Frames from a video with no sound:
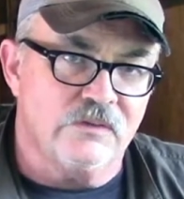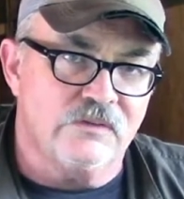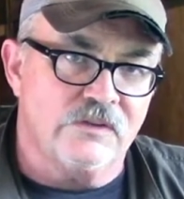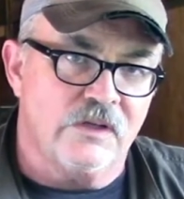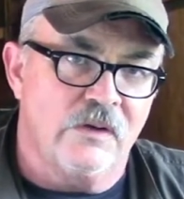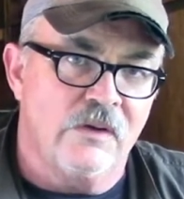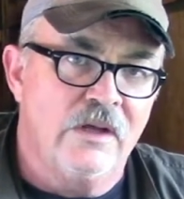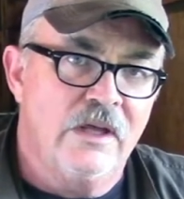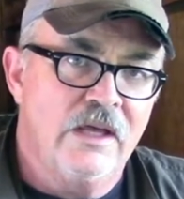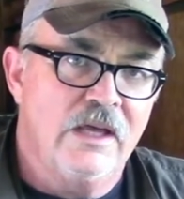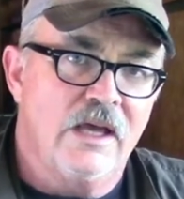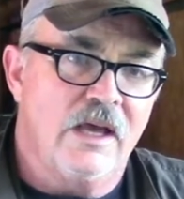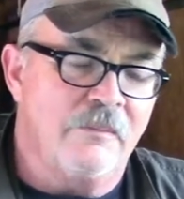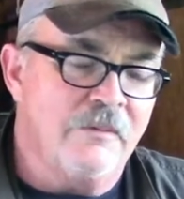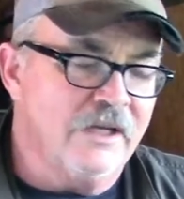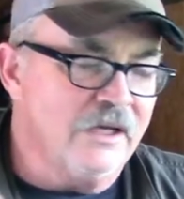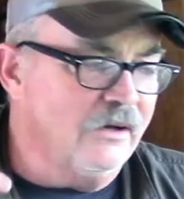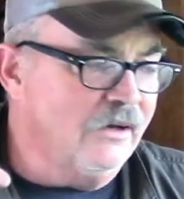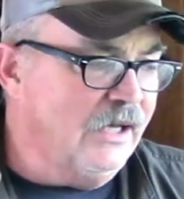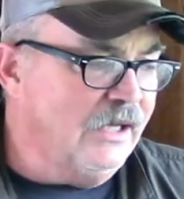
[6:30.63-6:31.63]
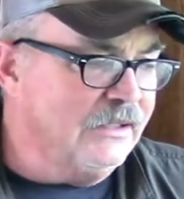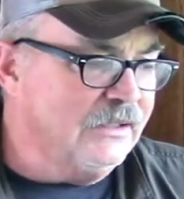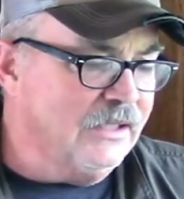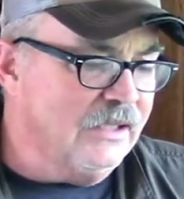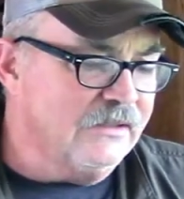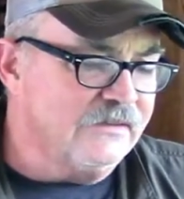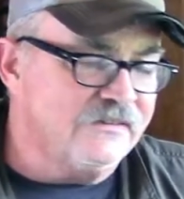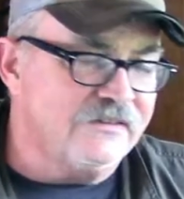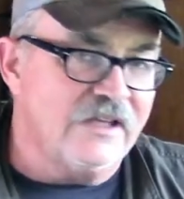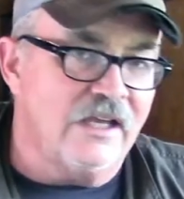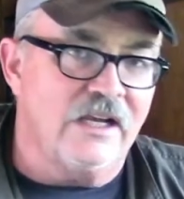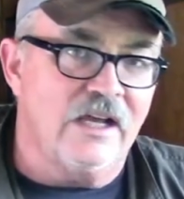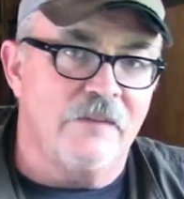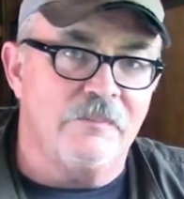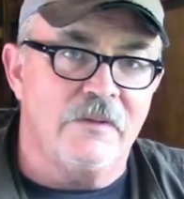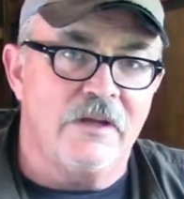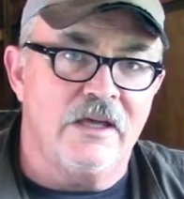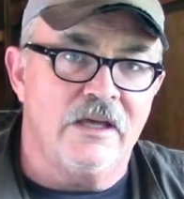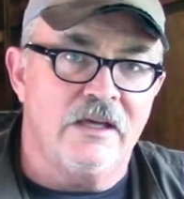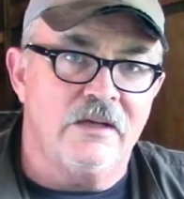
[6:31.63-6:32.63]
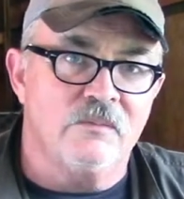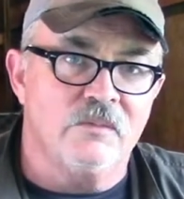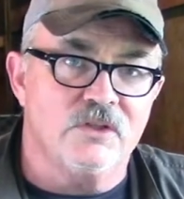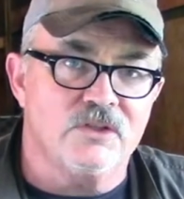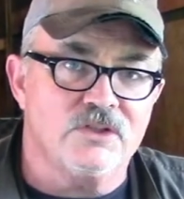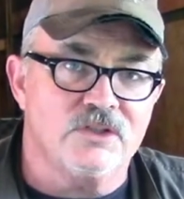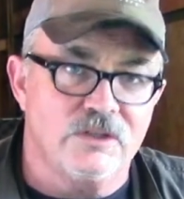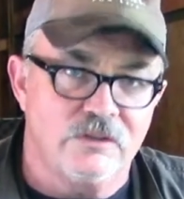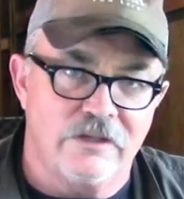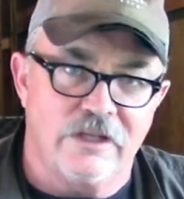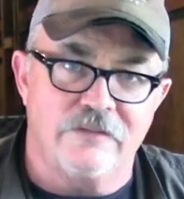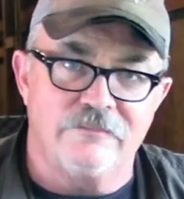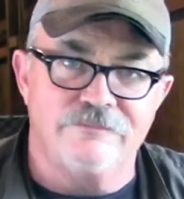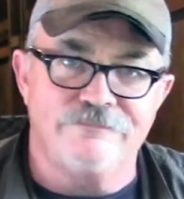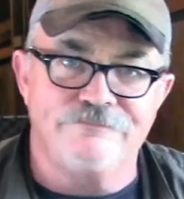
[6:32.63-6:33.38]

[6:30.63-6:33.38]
So I'm going to go ahead and get set up, and we'll shoot it.